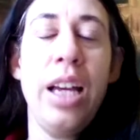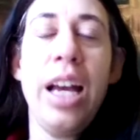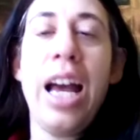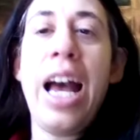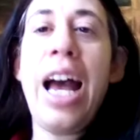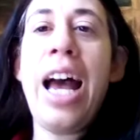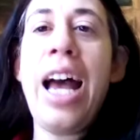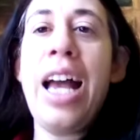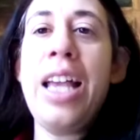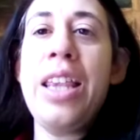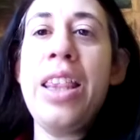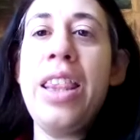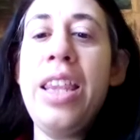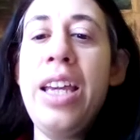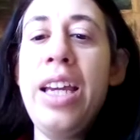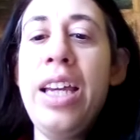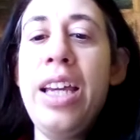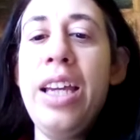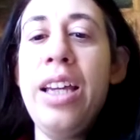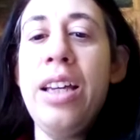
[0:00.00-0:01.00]
And
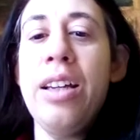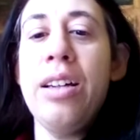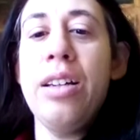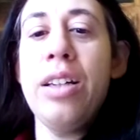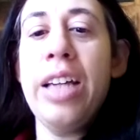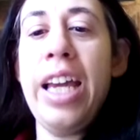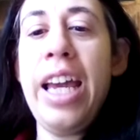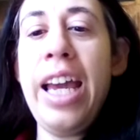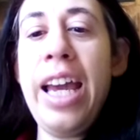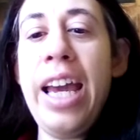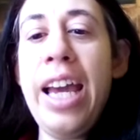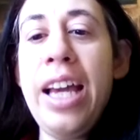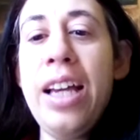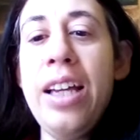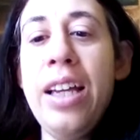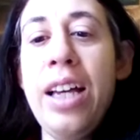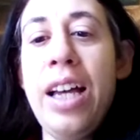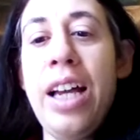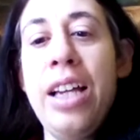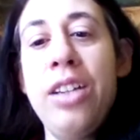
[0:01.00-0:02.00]
the
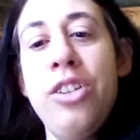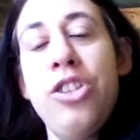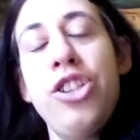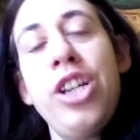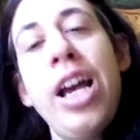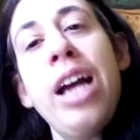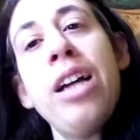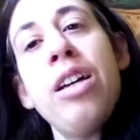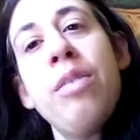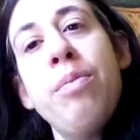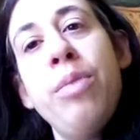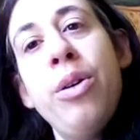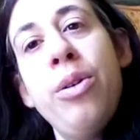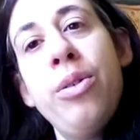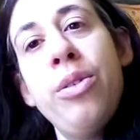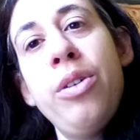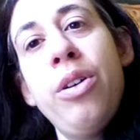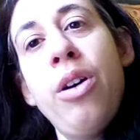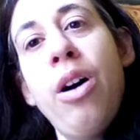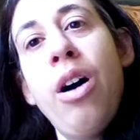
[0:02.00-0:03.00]
egg and shank
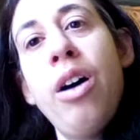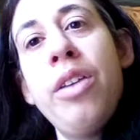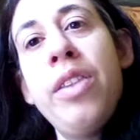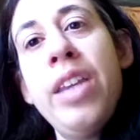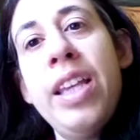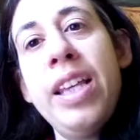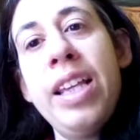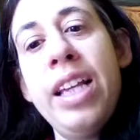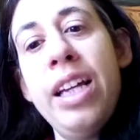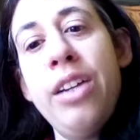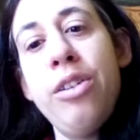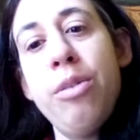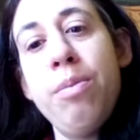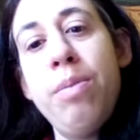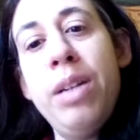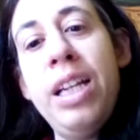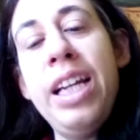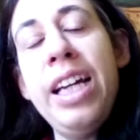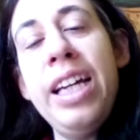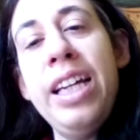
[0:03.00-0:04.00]
bone on the Seder
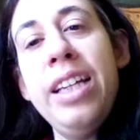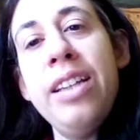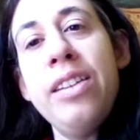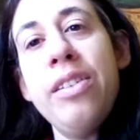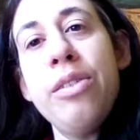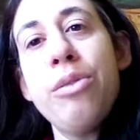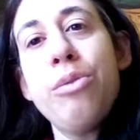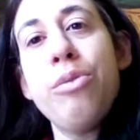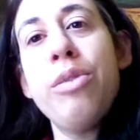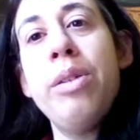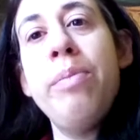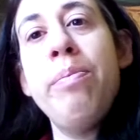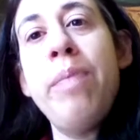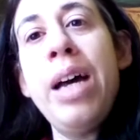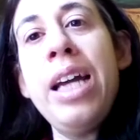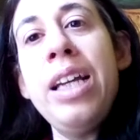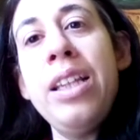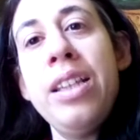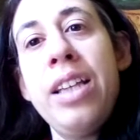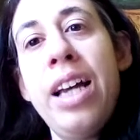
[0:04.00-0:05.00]
Plate
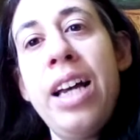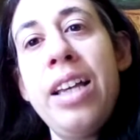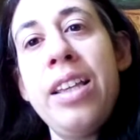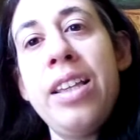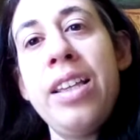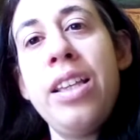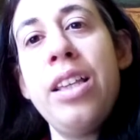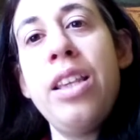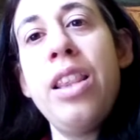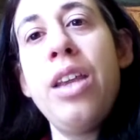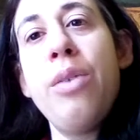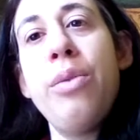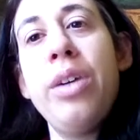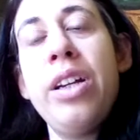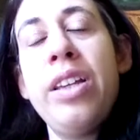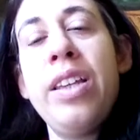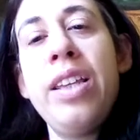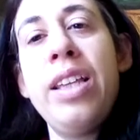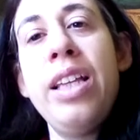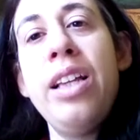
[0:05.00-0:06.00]
remind us that we're
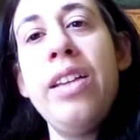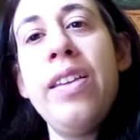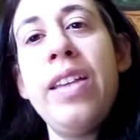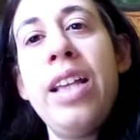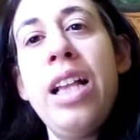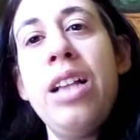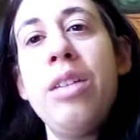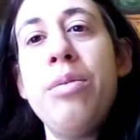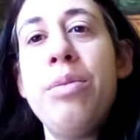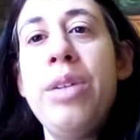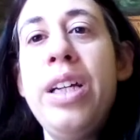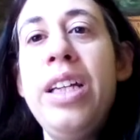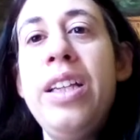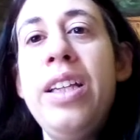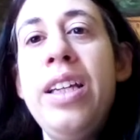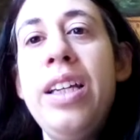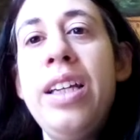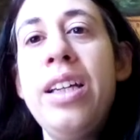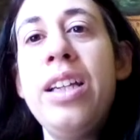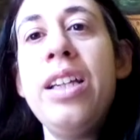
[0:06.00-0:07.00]
still
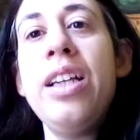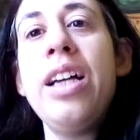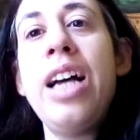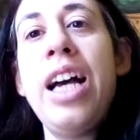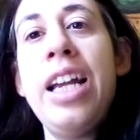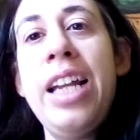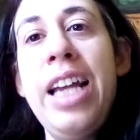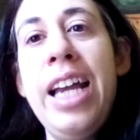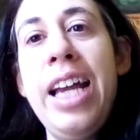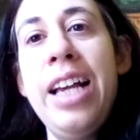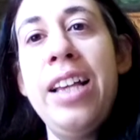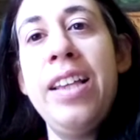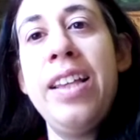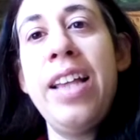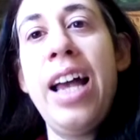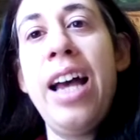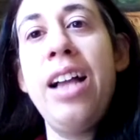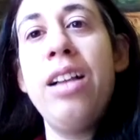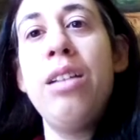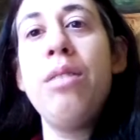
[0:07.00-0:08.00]
celebrating an
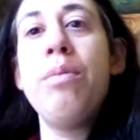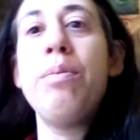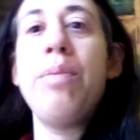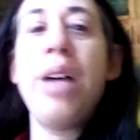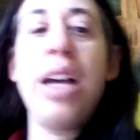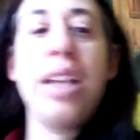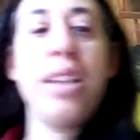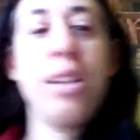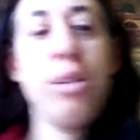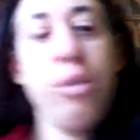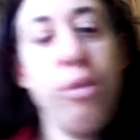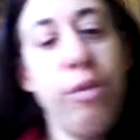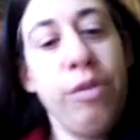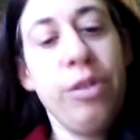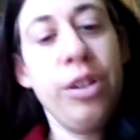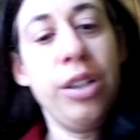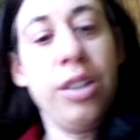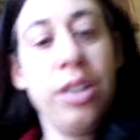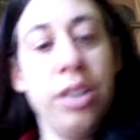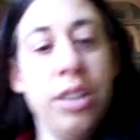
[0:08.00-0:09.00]
exile
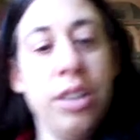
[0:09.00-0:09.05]
Passover.